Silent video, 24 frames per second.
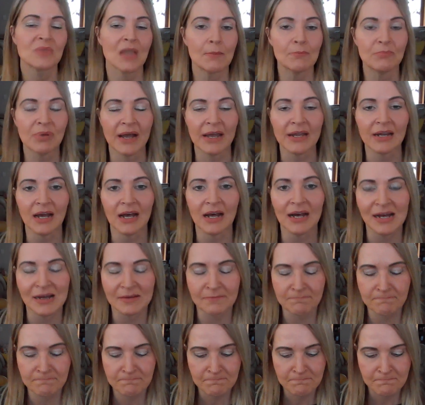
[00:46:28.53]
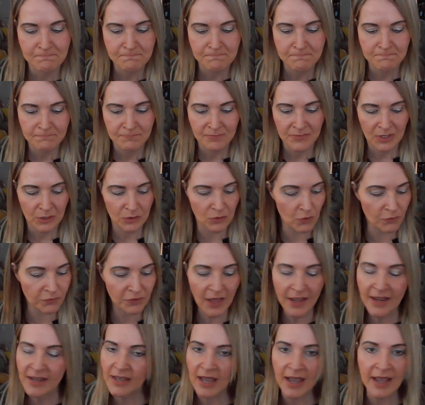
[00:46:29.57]
but um go
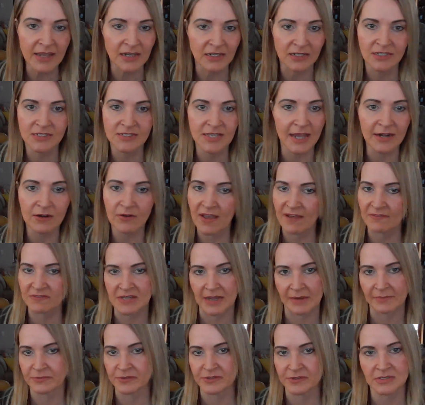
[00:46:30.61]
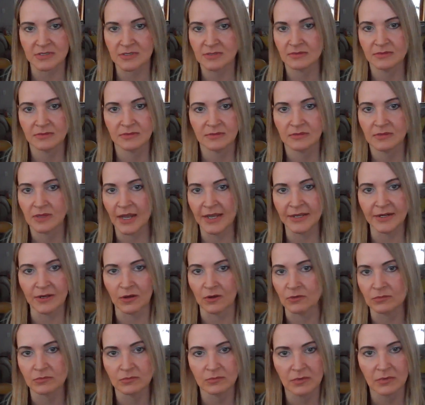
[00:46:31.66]
fly a kite because I don't have time for this. I
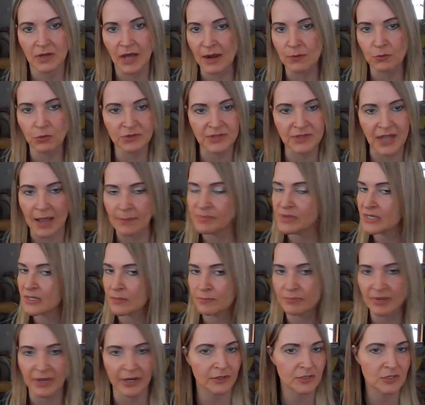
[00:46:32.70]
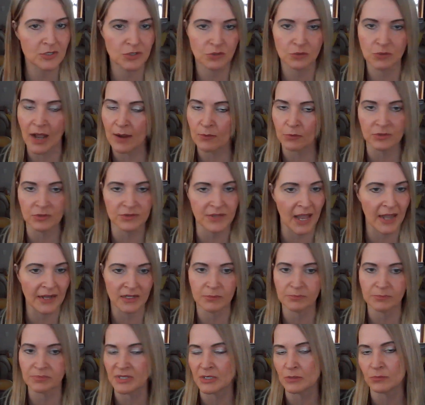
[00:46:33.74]
don't. I will not be compared to I will not
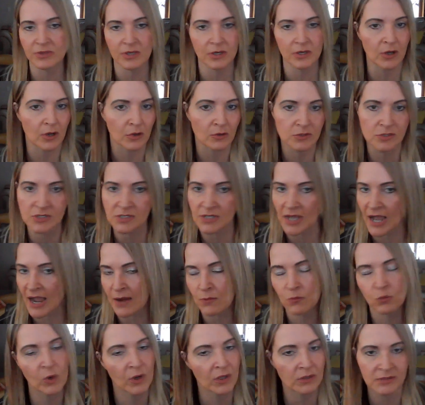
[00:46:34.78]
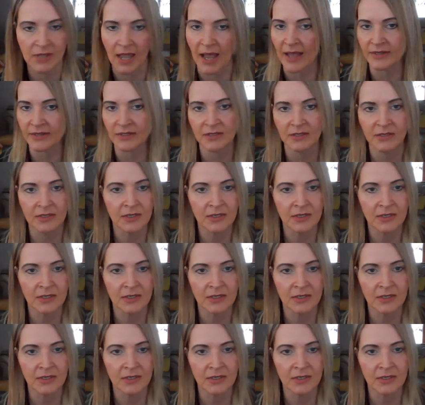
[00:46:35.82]
compete with a ghost. I will not.